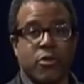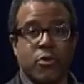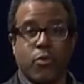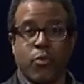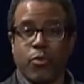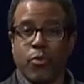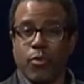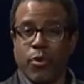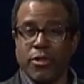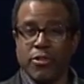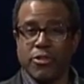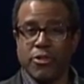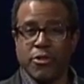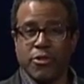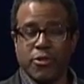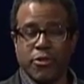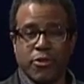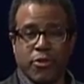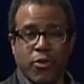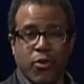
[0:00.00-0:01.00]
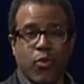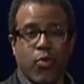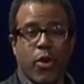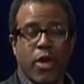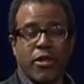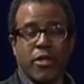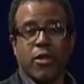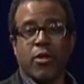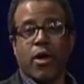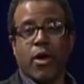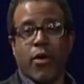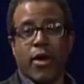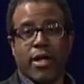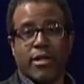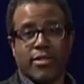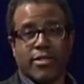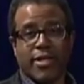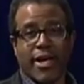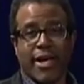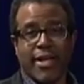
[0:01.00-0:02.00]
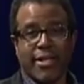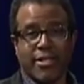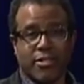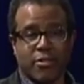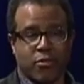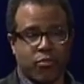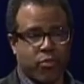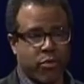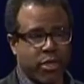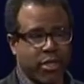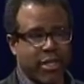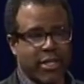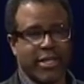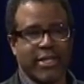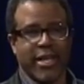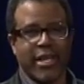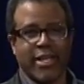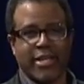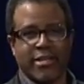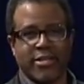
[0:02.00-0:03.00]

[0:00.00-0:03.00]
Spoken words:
want you to do when you go outside is to really